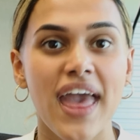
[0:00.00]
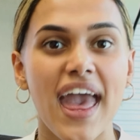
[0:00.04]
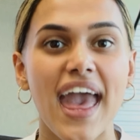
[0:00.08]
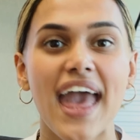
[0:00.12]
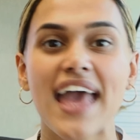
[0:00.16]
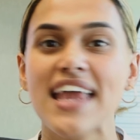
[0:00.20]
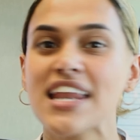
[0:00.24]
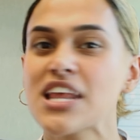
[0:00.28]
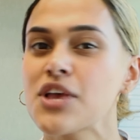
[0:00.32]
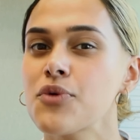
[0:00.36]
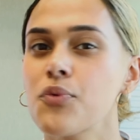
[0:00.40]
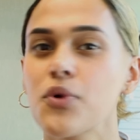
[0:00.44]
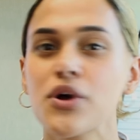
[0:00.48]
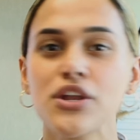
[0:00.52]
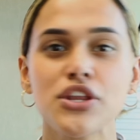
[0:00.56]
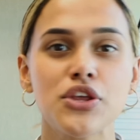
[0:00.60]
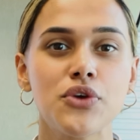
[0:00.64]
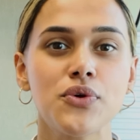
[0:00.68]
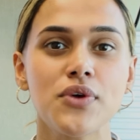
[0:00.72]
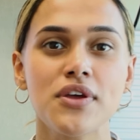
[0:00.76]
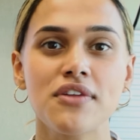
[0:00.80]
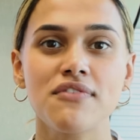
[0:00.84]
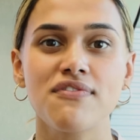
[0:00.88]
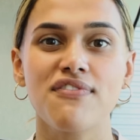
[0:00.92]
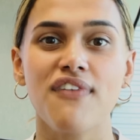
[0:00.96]
Anyone you
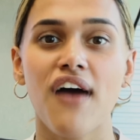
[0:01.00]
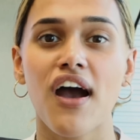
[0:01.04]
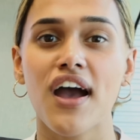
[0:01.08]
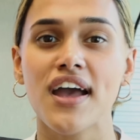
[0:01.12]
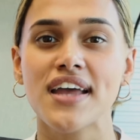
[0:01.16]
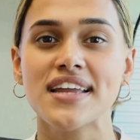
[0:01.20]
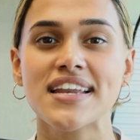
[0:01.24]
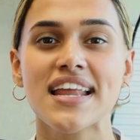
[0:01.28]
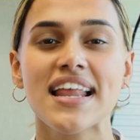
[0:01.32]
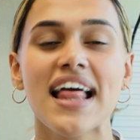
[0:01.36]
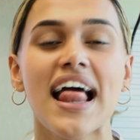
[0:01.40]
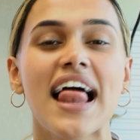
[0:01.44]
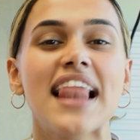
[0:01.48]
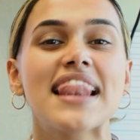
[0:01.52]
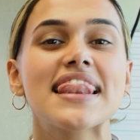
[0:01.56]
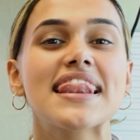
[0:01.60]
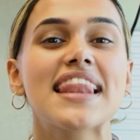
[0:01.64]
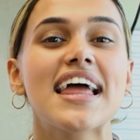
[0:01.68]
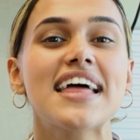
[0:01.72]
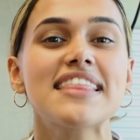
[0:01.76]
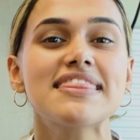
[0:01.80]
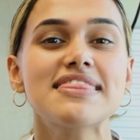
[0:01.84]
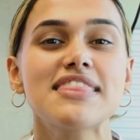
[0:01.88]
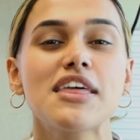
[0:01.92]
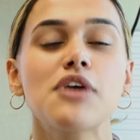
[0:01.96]
can find,
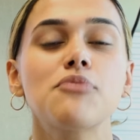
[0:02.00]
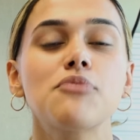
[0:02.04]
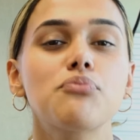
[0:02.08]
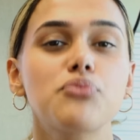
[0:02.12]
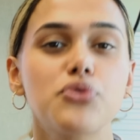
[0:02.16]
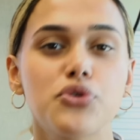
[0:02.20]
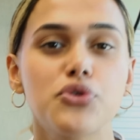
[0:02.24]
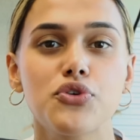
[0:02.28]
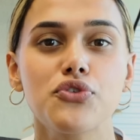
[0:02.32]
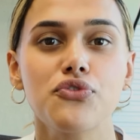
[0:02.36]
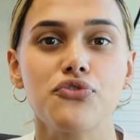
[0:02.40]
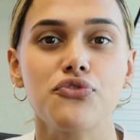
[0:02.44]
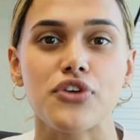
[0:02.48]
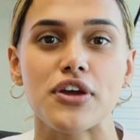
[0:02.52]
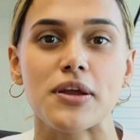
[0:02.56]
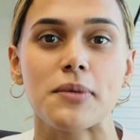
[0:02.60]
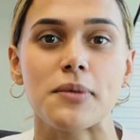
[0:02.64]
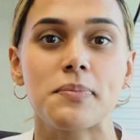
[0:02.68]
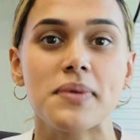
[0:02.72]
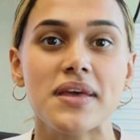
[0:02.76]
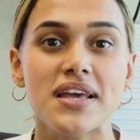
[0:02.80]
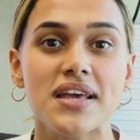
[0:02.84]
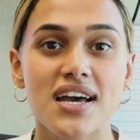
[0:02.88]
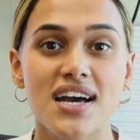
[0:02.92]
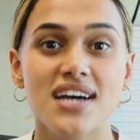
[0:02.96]
let them proofread
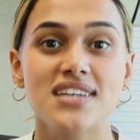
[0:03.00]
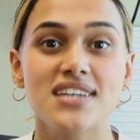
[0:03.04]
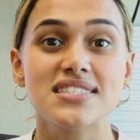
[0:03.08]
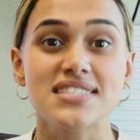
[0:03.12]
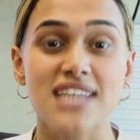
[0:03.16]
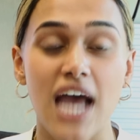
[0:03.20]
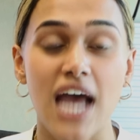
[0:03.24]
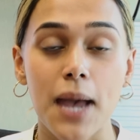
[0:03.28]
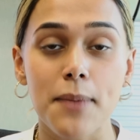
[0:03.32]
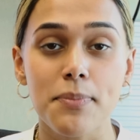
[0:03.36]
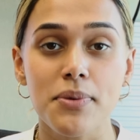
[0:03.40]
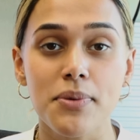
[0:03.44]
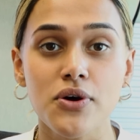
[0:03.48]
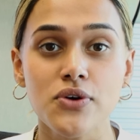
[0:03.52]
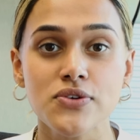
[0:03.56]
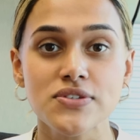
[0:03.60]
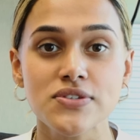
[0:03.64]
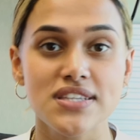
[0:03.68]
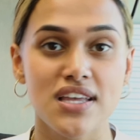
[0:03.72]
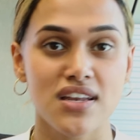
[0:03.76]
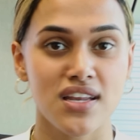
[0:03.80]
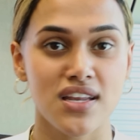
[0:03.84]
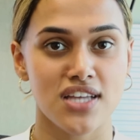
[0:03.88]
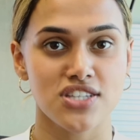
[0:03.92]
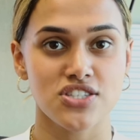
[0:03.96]
because typos
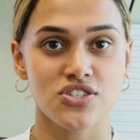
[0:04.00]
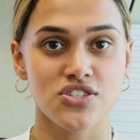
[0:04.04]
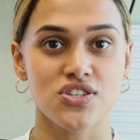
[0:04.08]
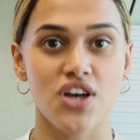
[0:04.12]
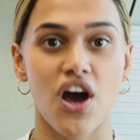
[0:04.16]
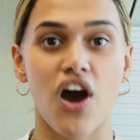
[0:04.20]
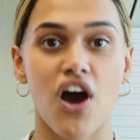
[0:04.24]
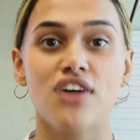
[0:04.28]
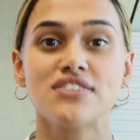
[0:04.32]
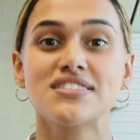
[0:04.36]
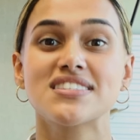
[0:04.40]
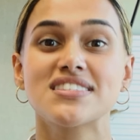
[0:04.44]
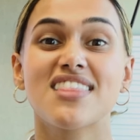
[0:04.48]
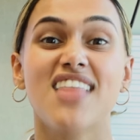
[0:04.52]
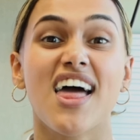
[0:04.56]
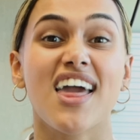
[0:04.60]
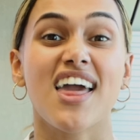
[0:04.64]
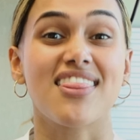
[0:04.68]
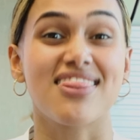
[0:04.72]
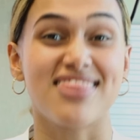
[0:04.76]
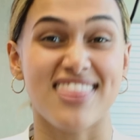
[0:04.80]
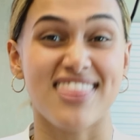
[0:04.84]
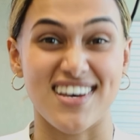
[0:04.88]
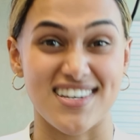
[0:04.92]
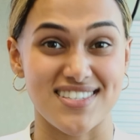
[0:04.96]
can get you tossed
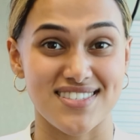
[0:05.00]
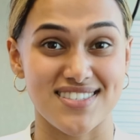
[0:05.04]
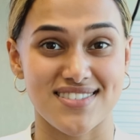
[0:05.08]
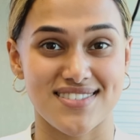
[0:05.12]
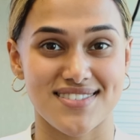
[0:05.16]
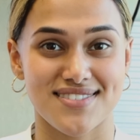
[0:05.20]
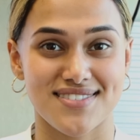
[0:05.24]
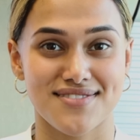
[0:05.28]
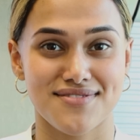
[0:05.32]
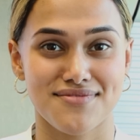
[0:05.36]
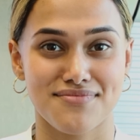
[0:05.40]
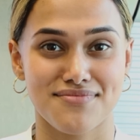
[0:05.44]
like this.